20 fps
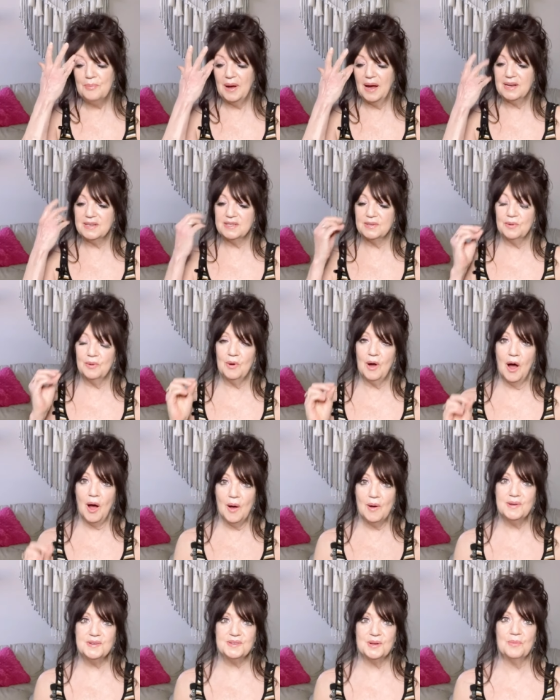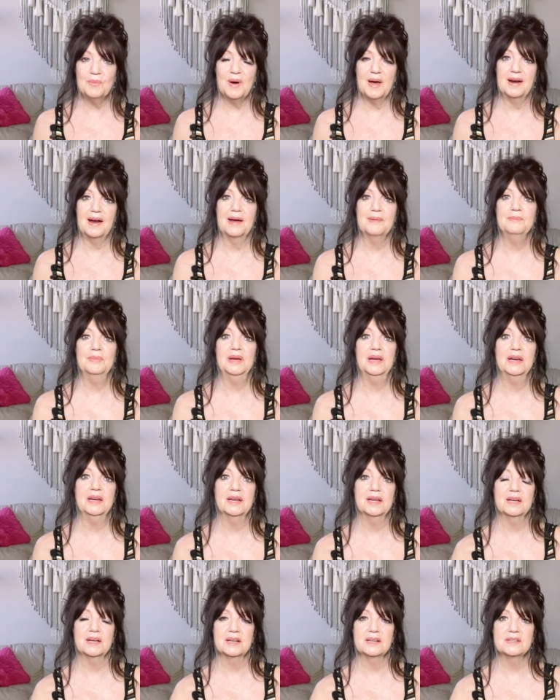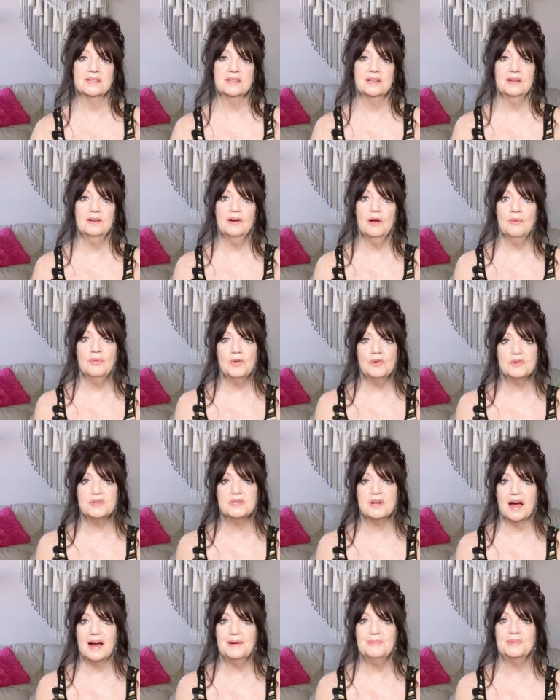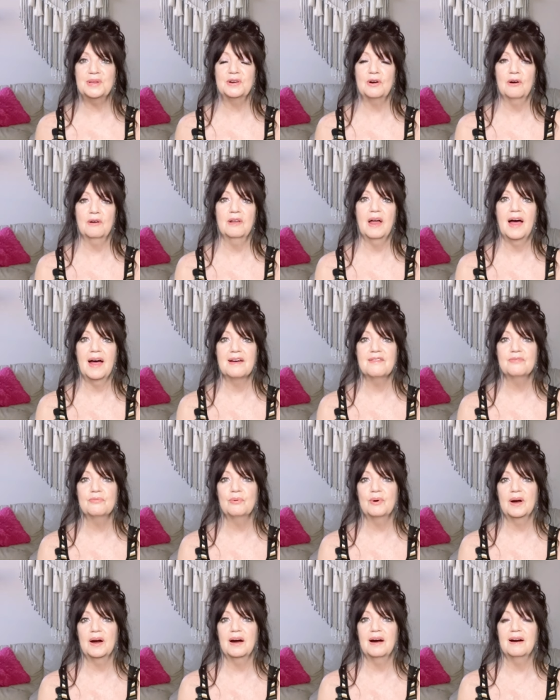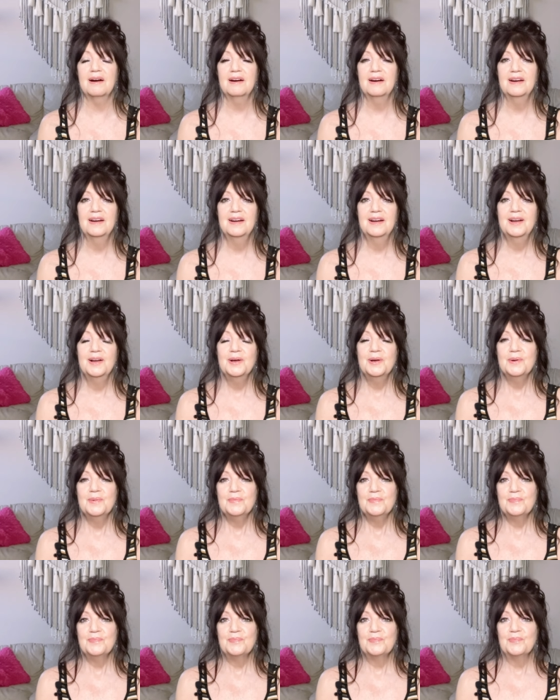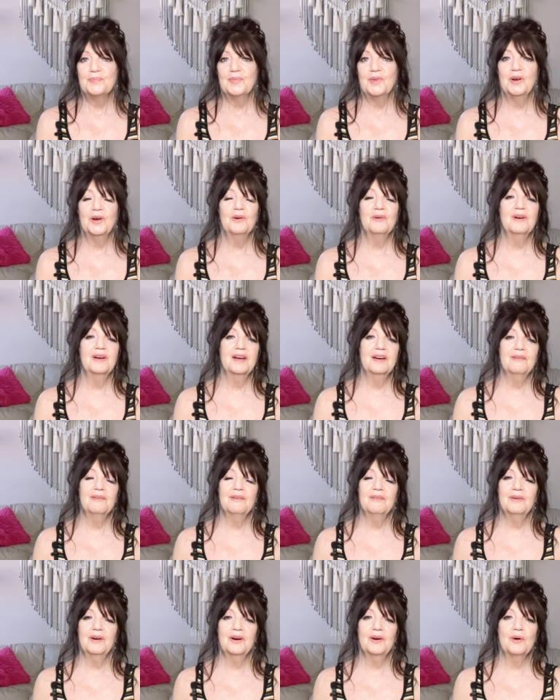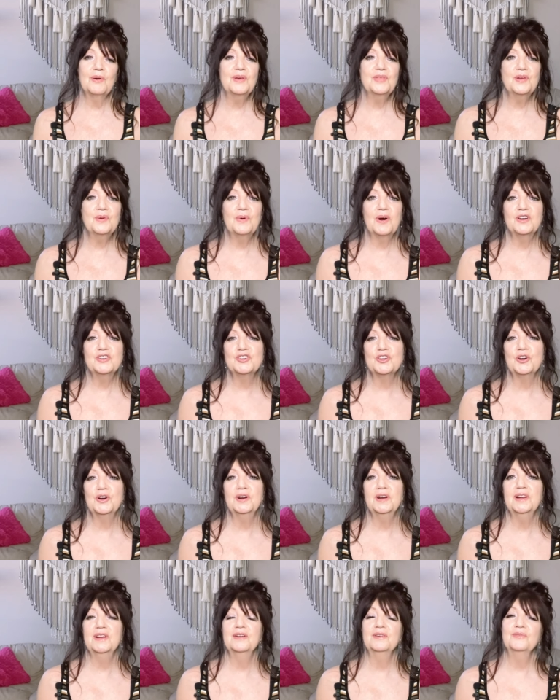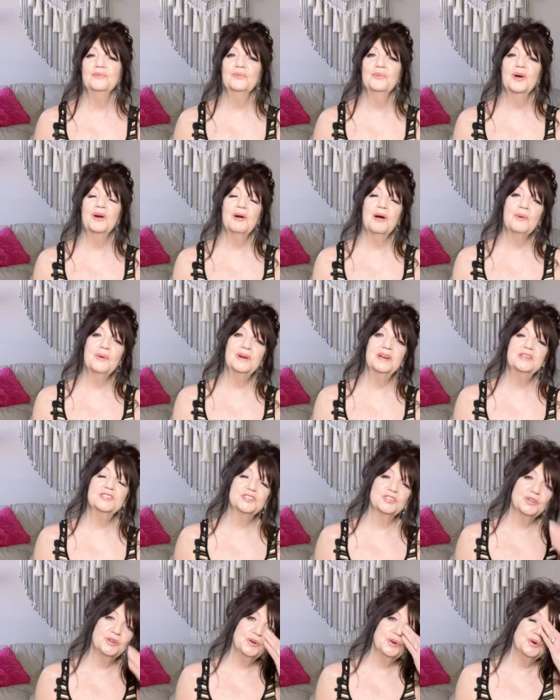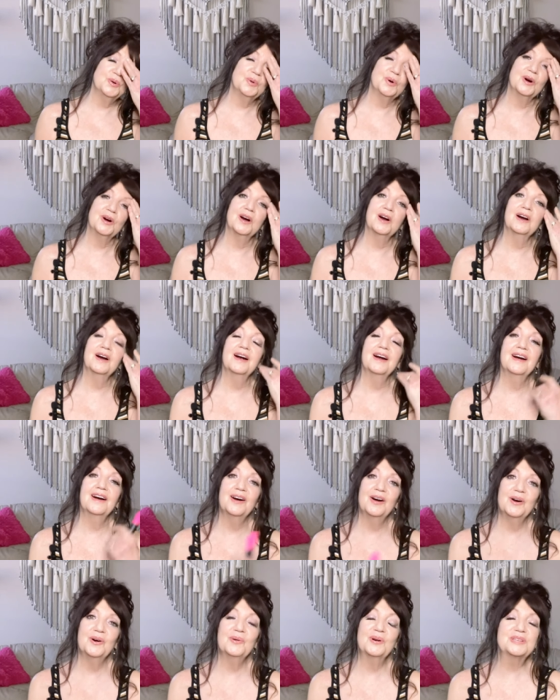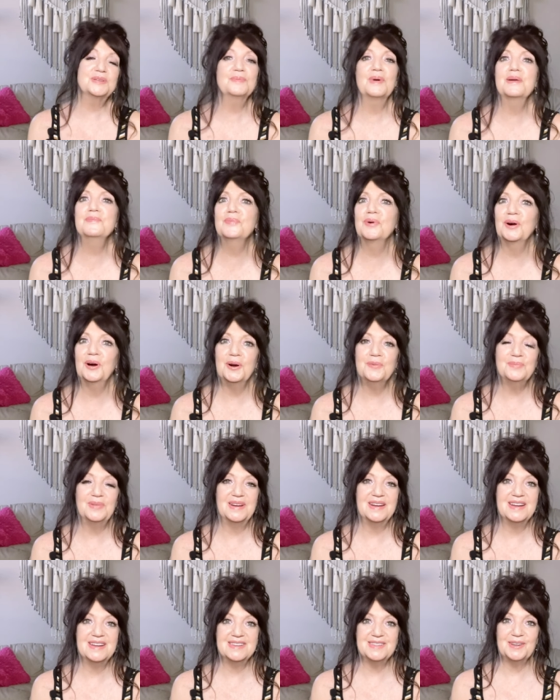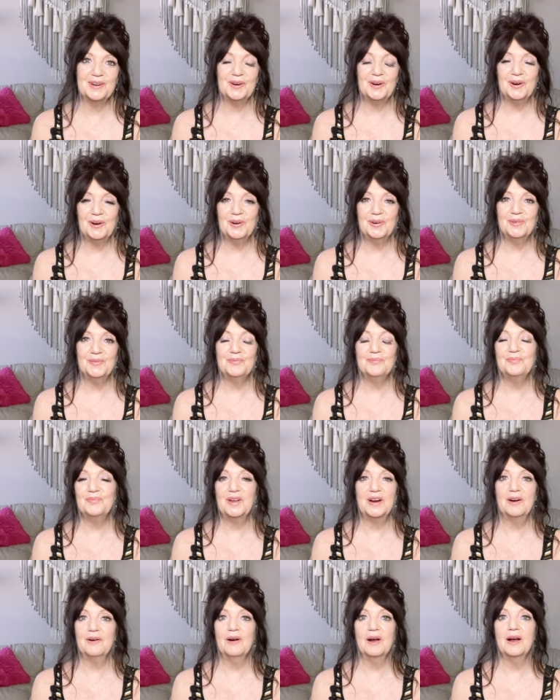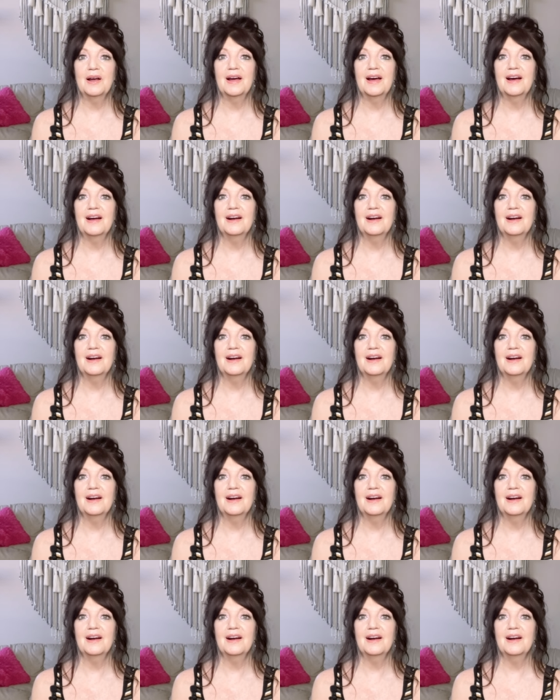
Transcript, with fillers: But also what I mean is, you know, there's times in our life where, you know, we're going through our journey and what do I want to do, or what's my purpose, or, you know,